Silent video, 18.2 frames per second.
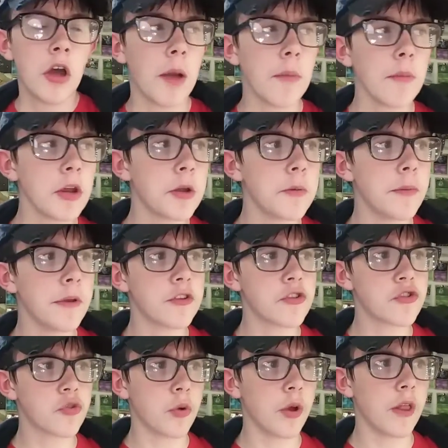I'm gonna admit
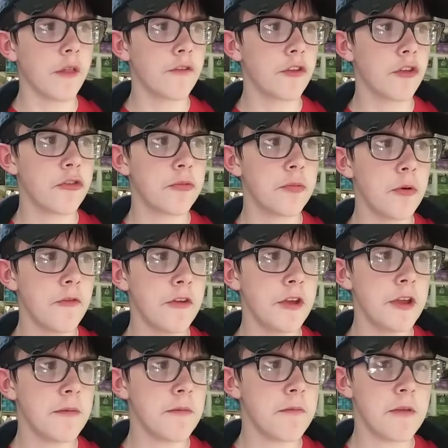the trailer for this
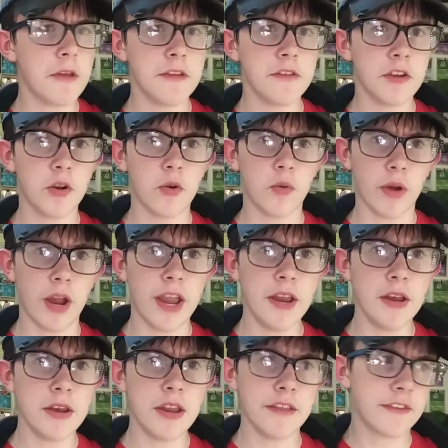movie isn't
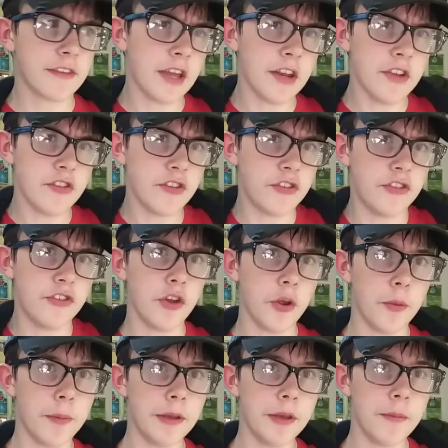great. It's kind of just
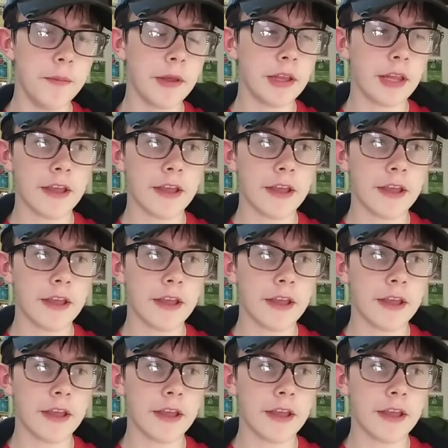stupid to me.